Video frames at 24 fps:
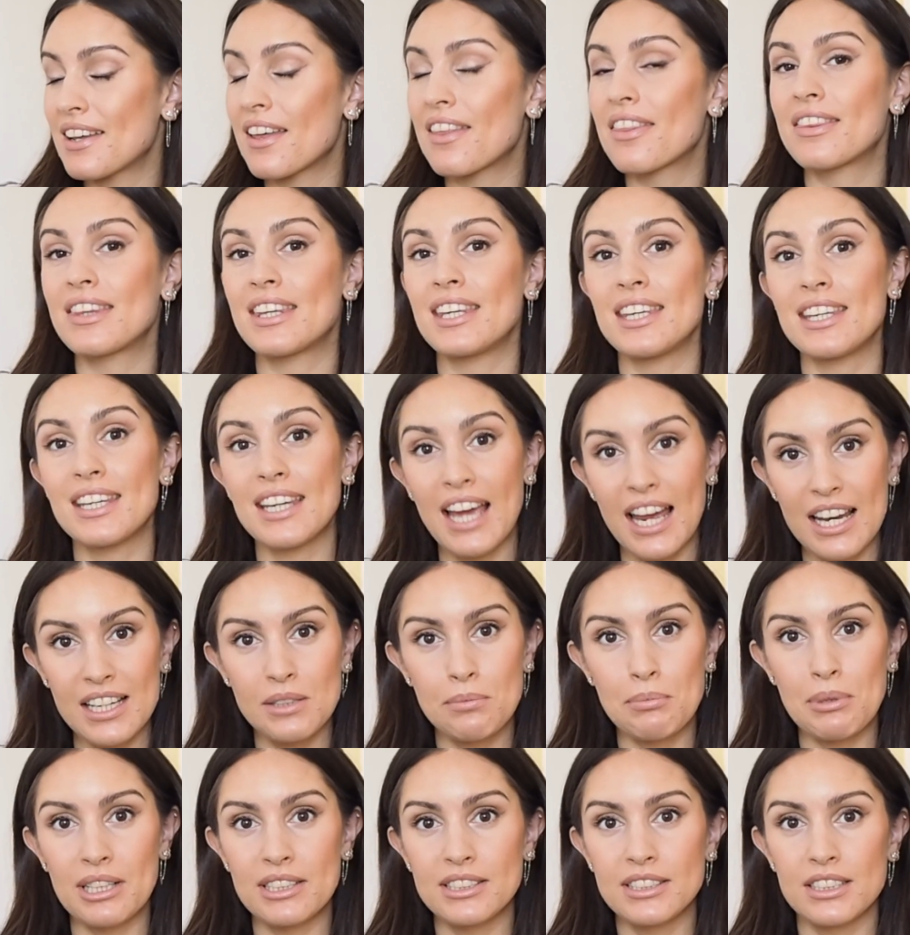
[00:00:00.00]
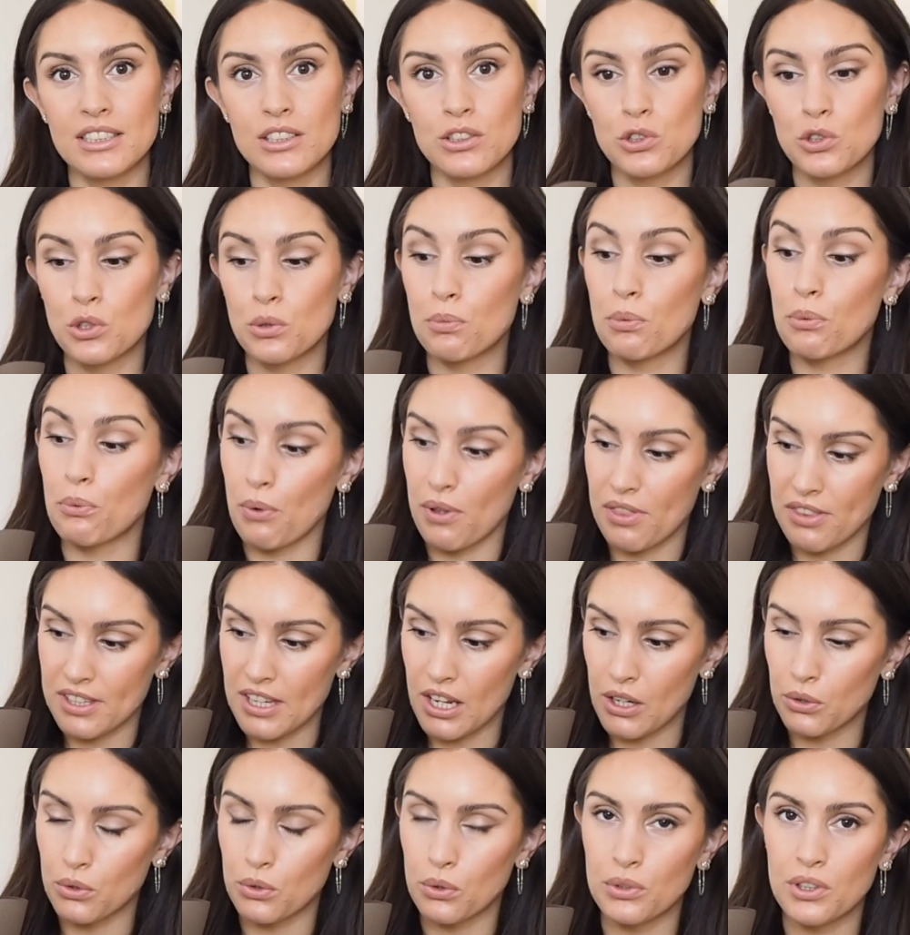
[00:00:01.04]
the Kelly belt in Étoupe with
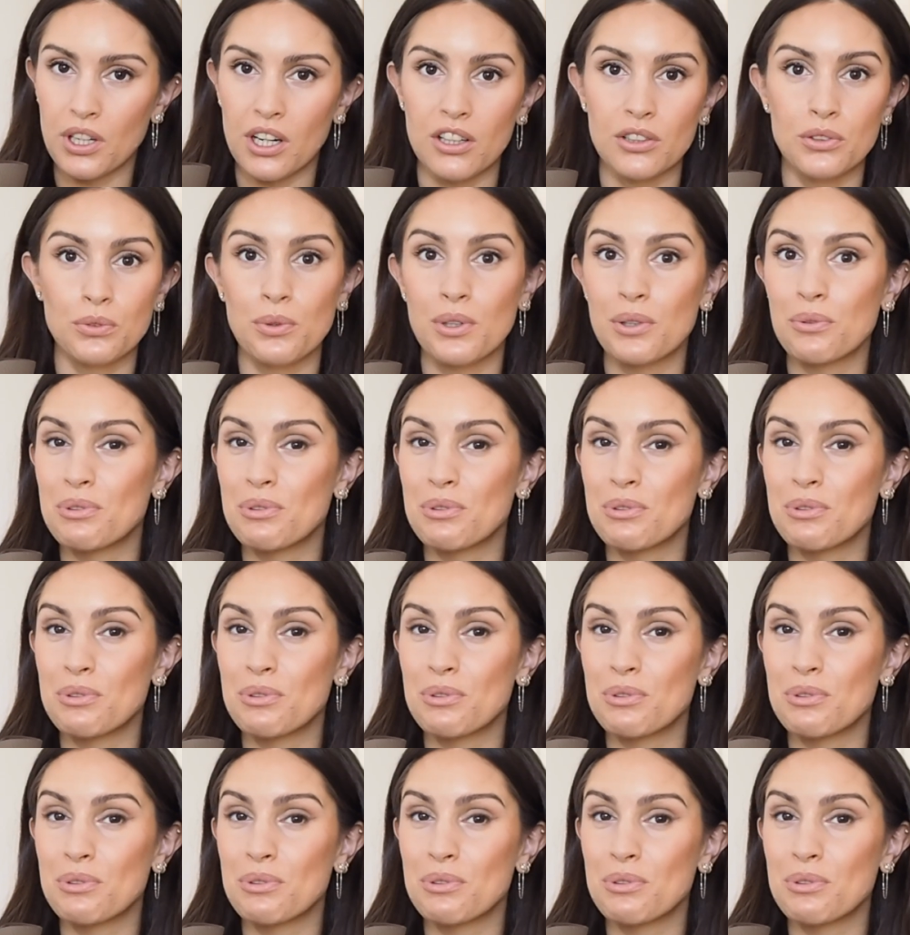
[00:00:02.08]
yellow gold hardware,